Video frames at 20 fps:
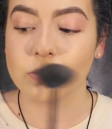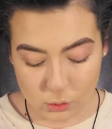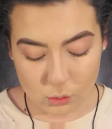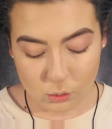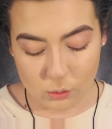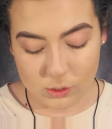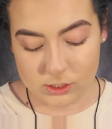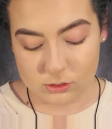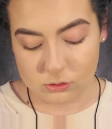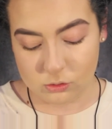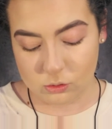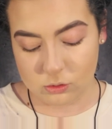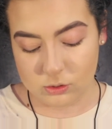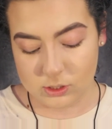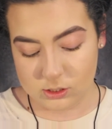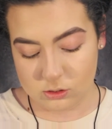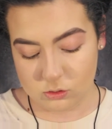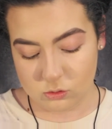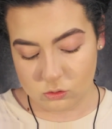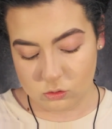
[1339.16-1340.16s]
Always,
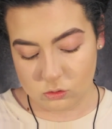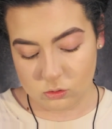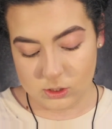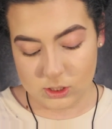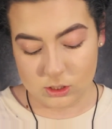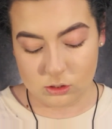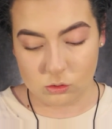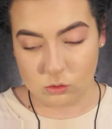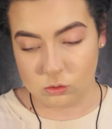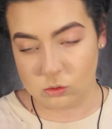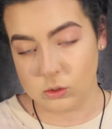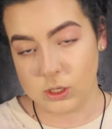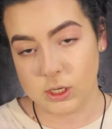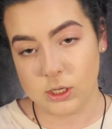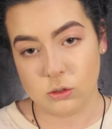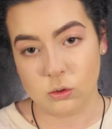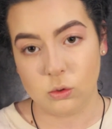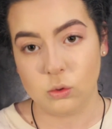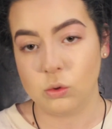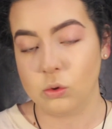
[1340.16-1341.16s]
always, always,
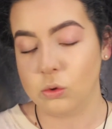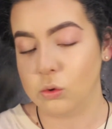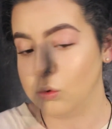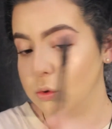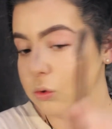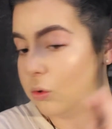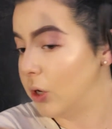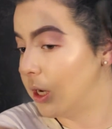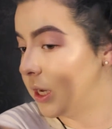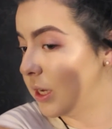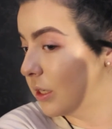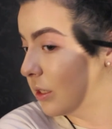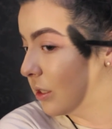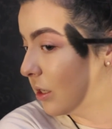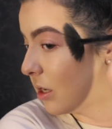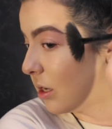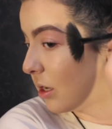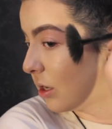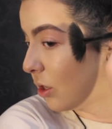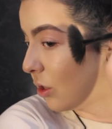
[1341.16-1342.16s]
always, always
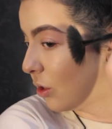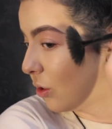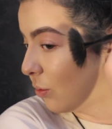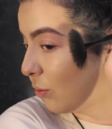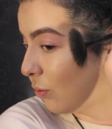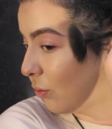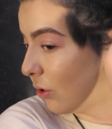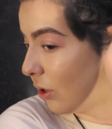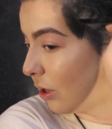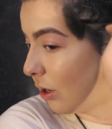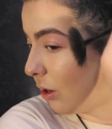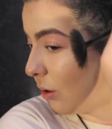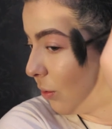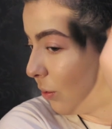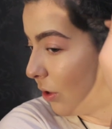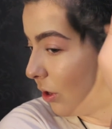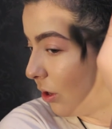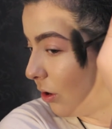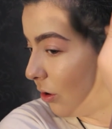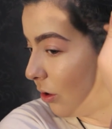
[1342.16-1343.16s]
bring it
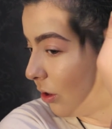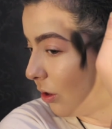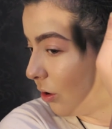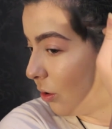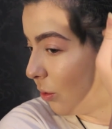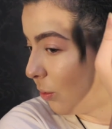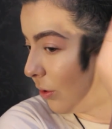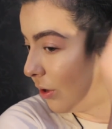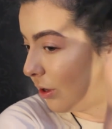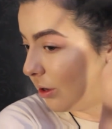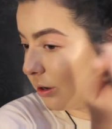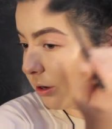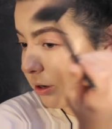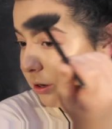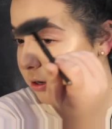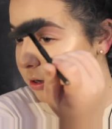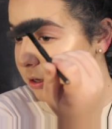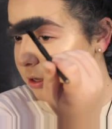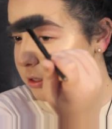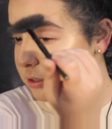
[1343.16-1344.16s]
up here a little bit.
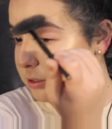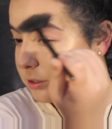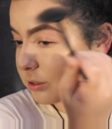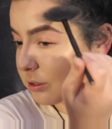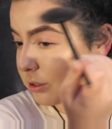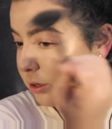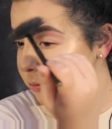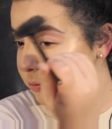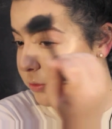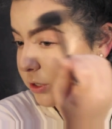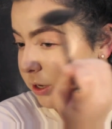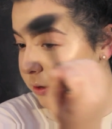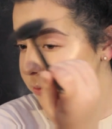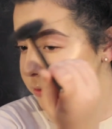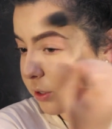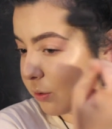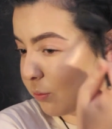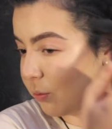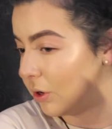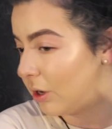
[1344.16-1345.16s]
And
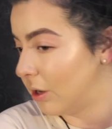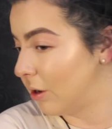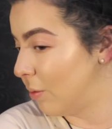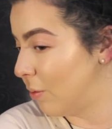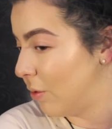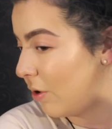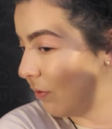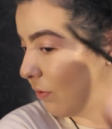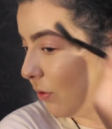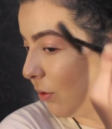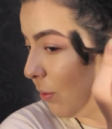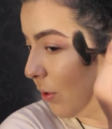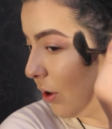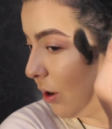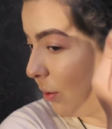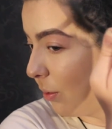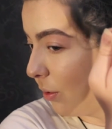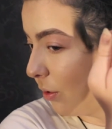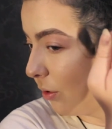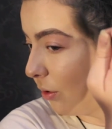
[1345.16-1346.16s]
sometimes I bring it above the
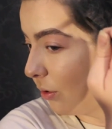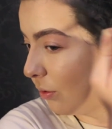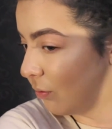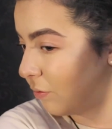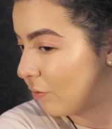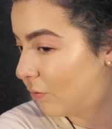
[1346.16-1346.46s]
brow bone.